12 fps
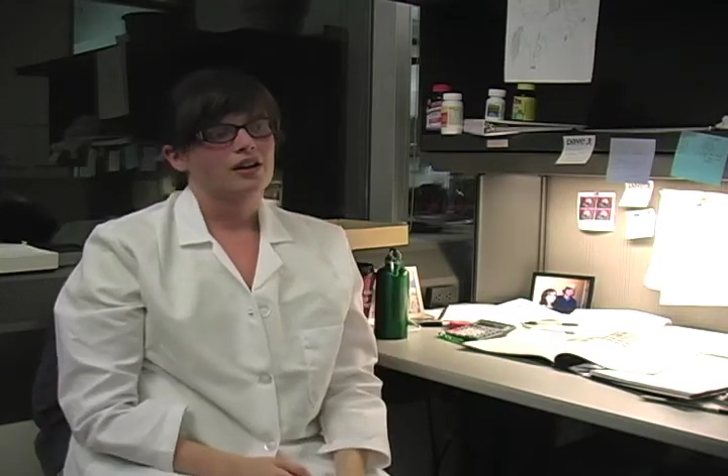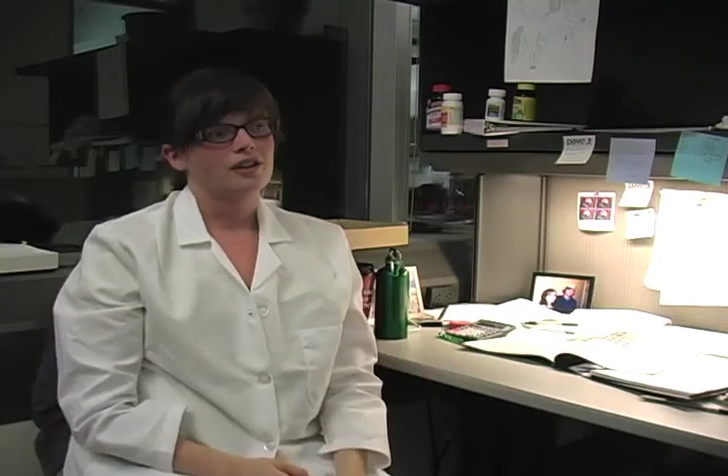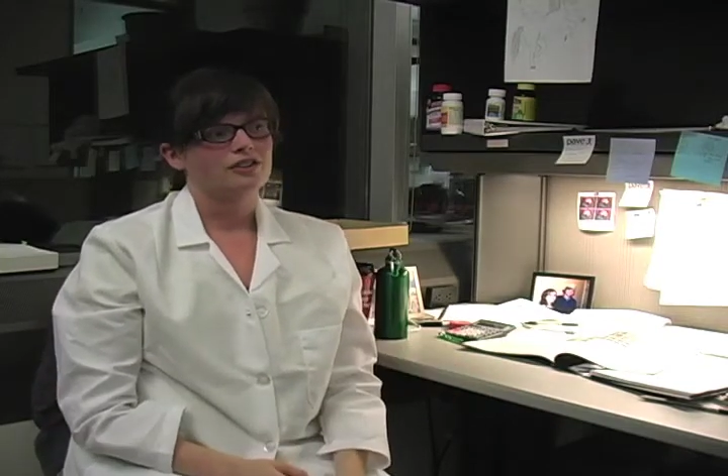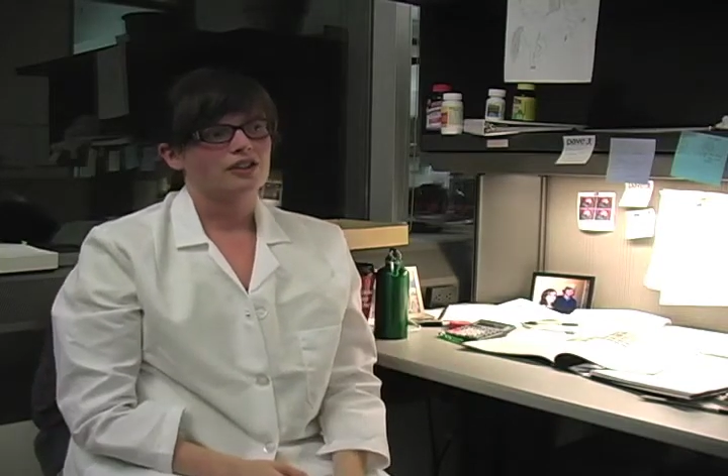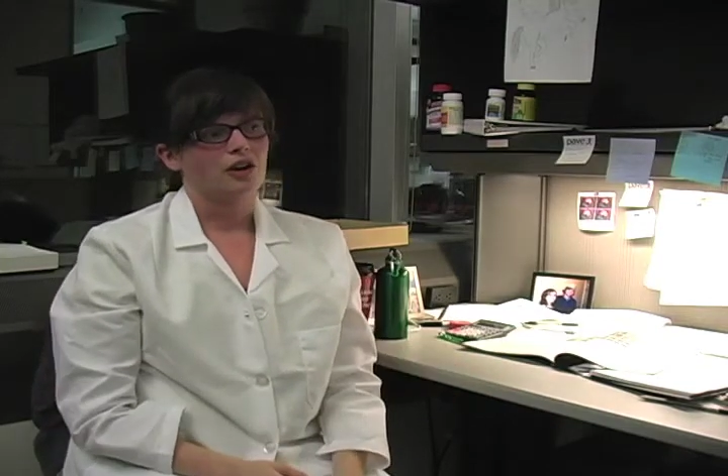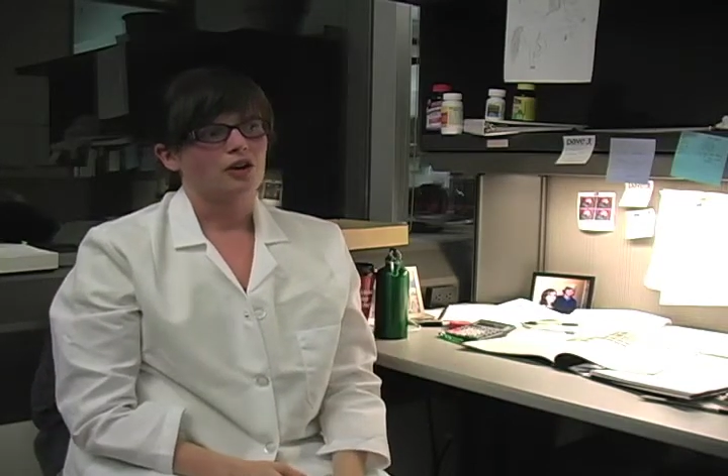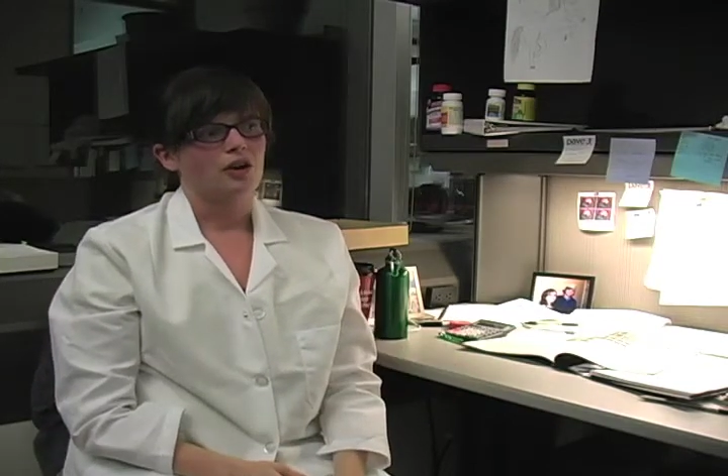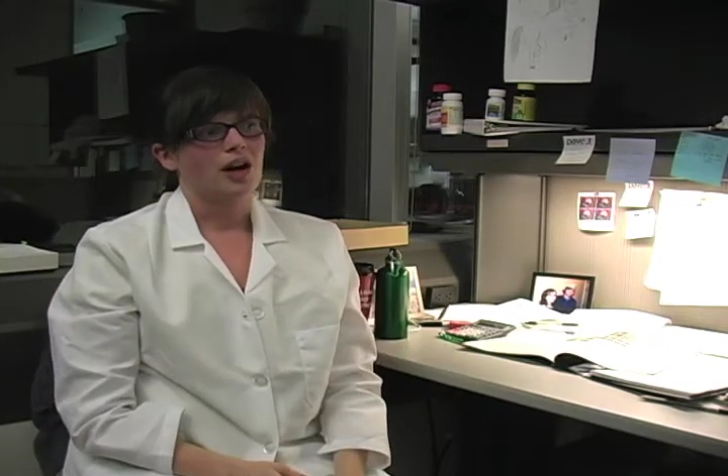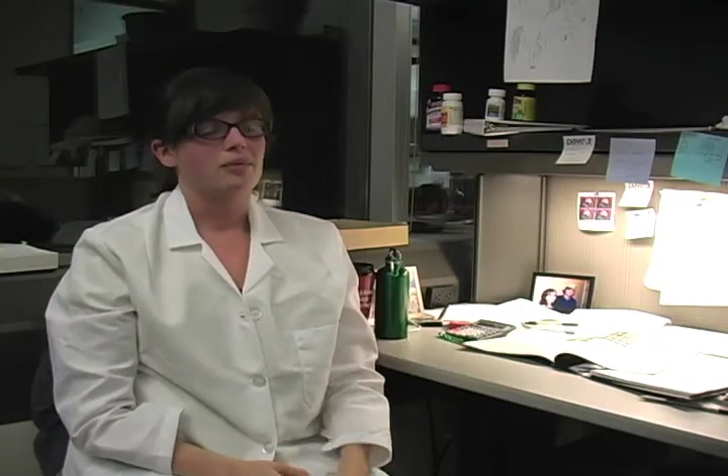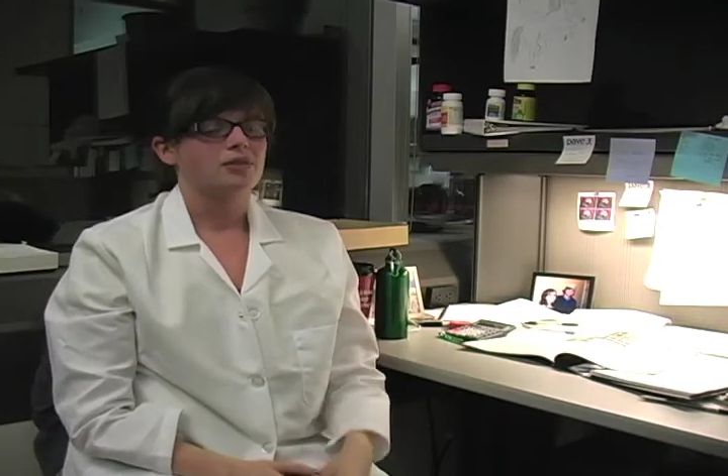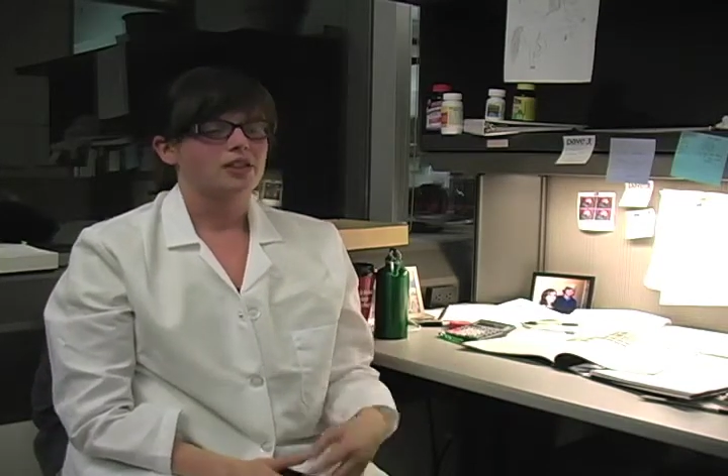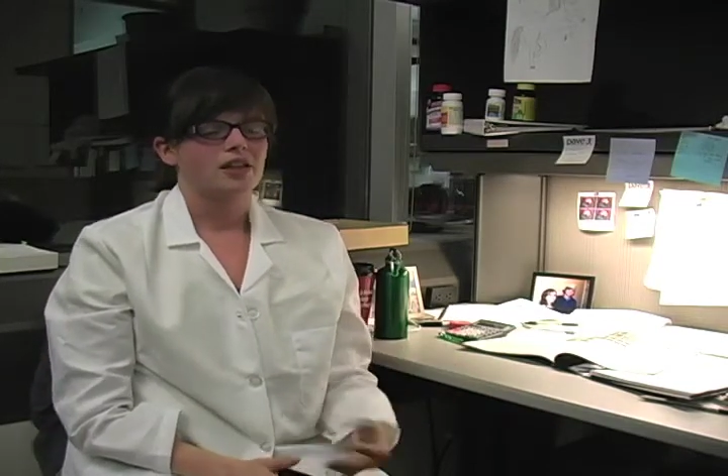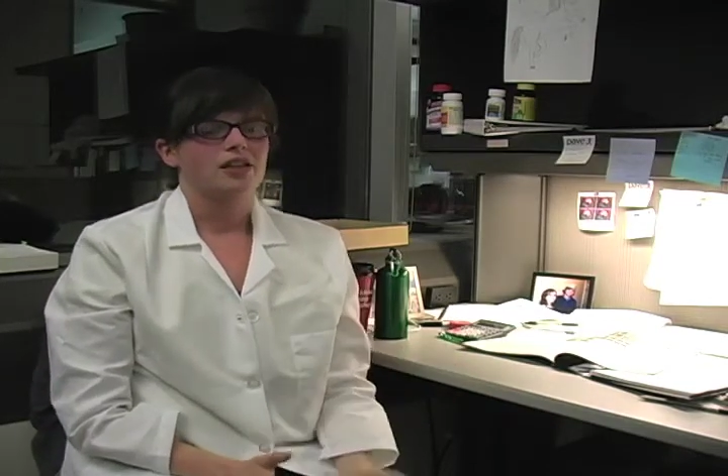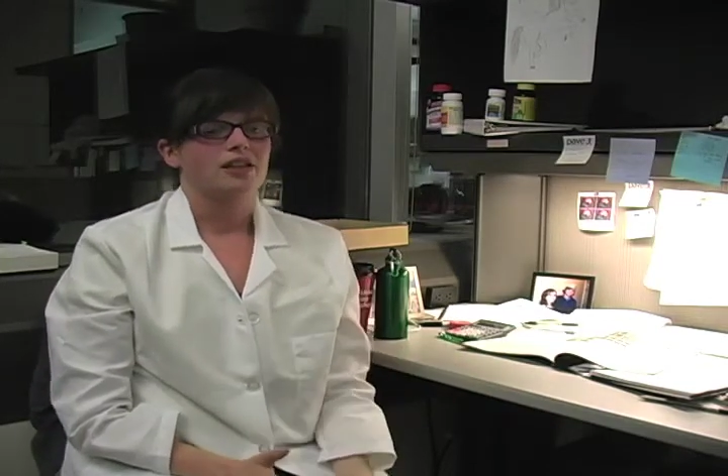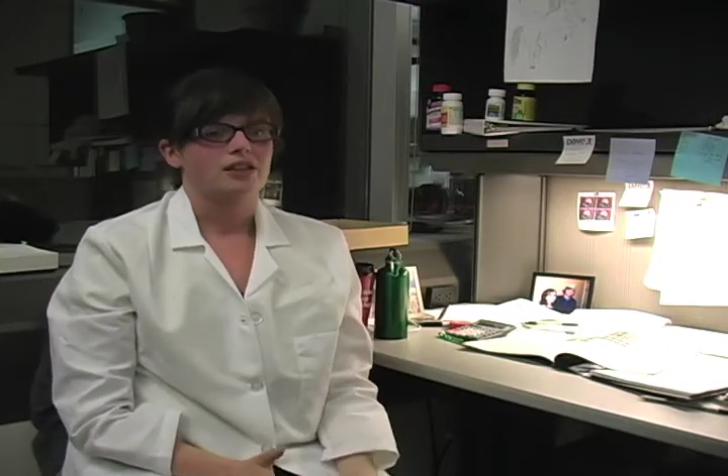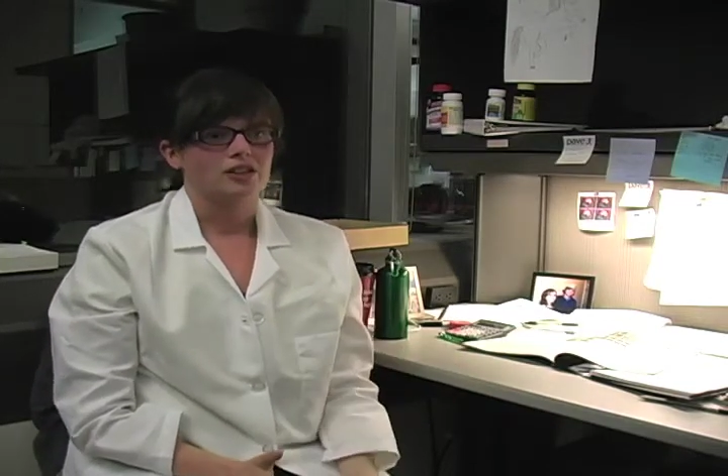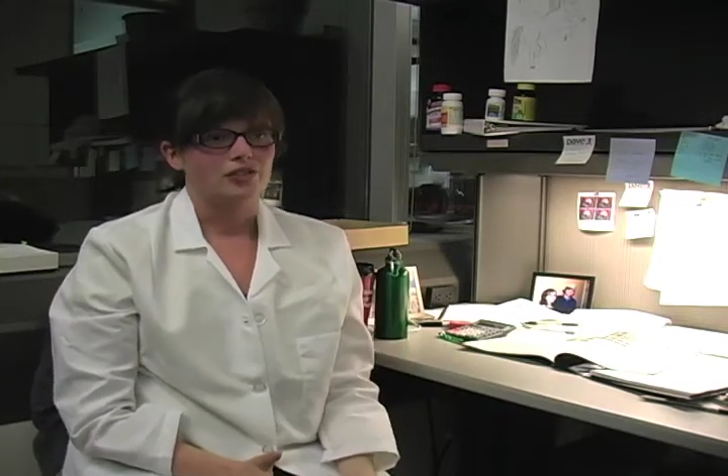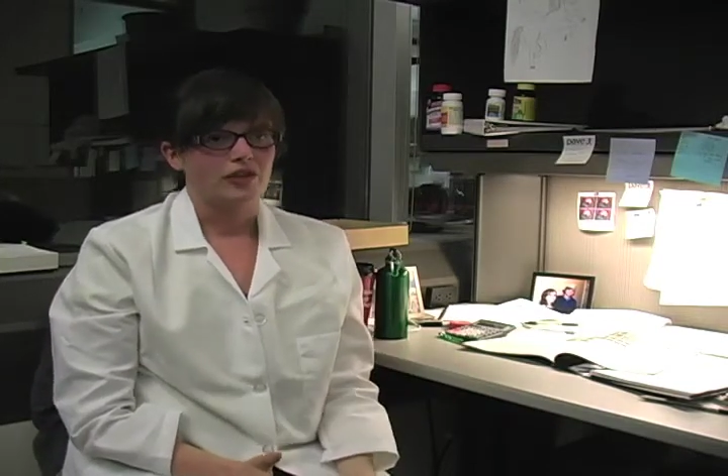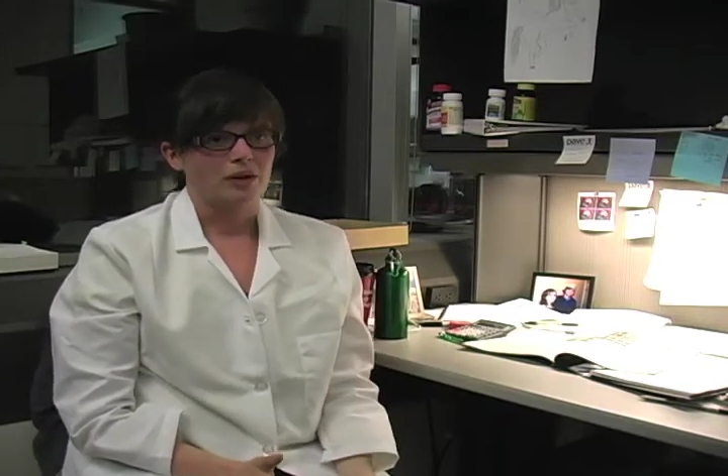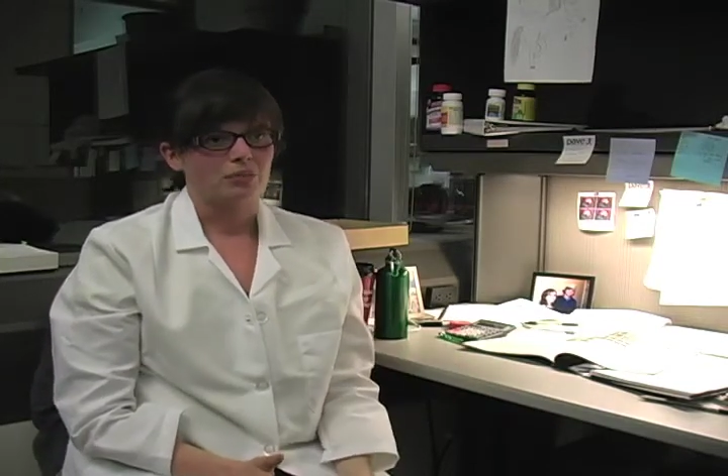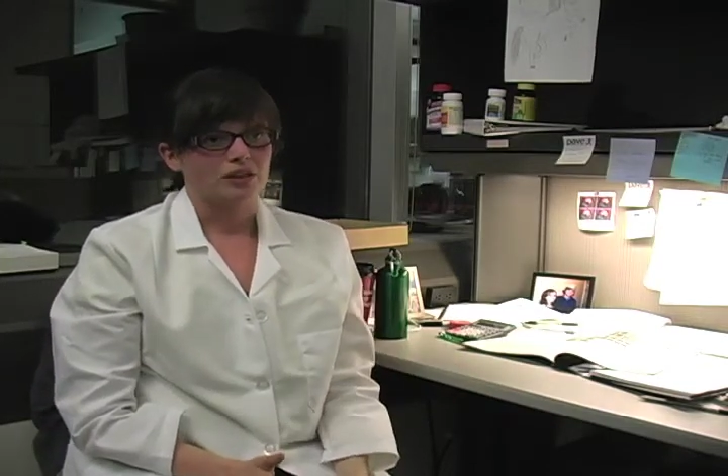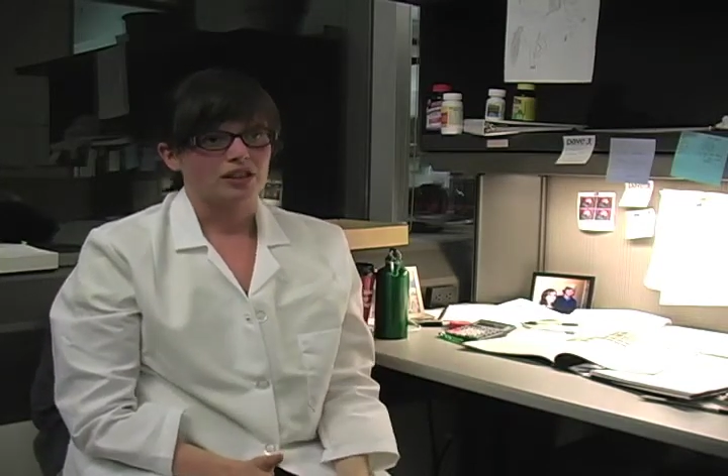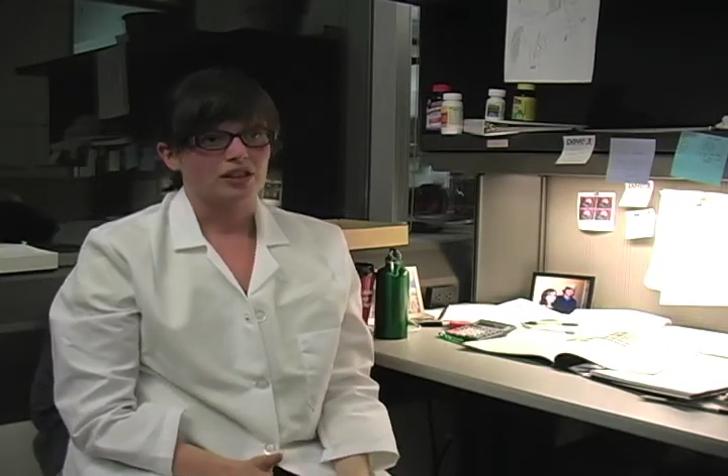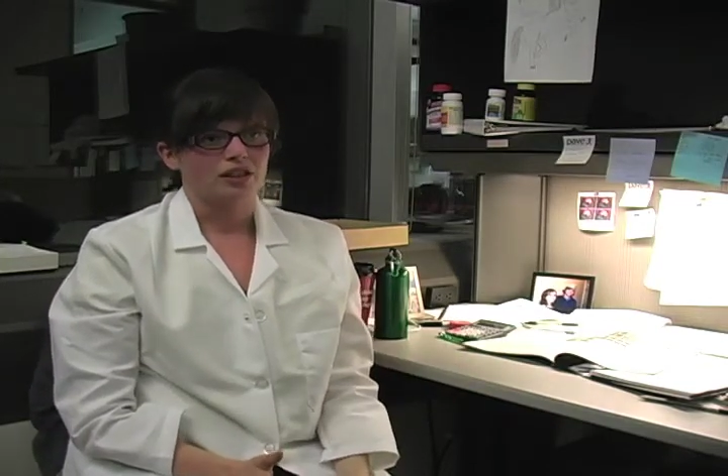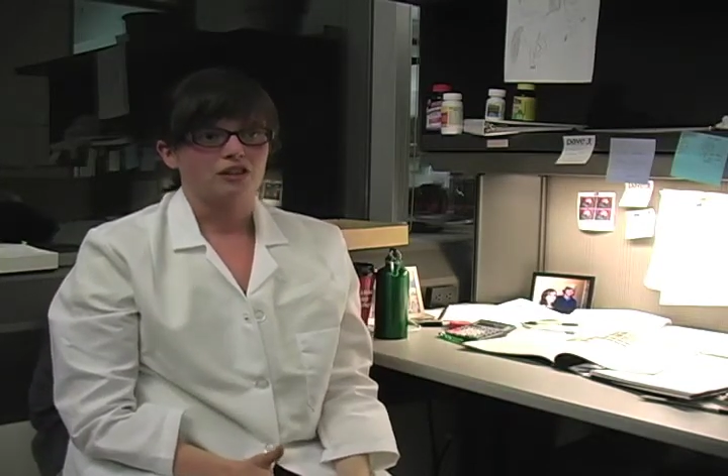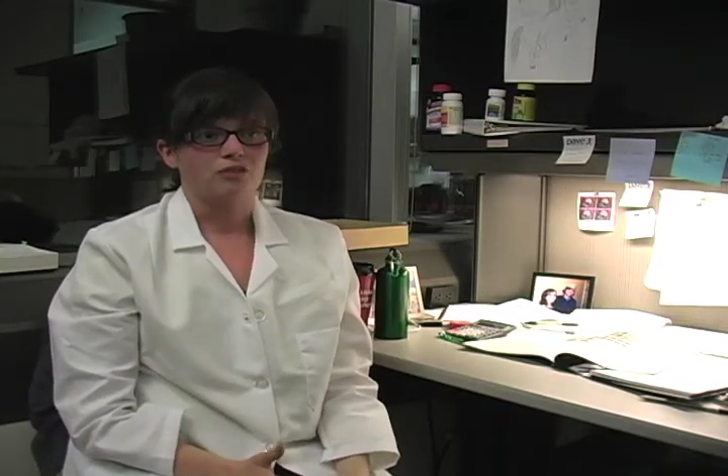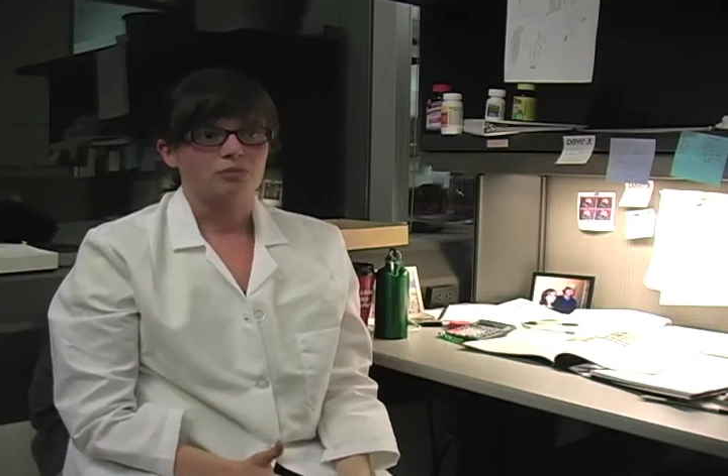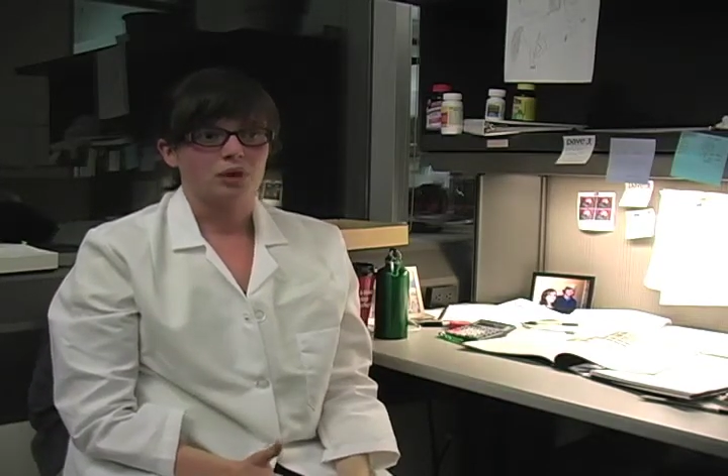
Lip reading: So I'm studying these family of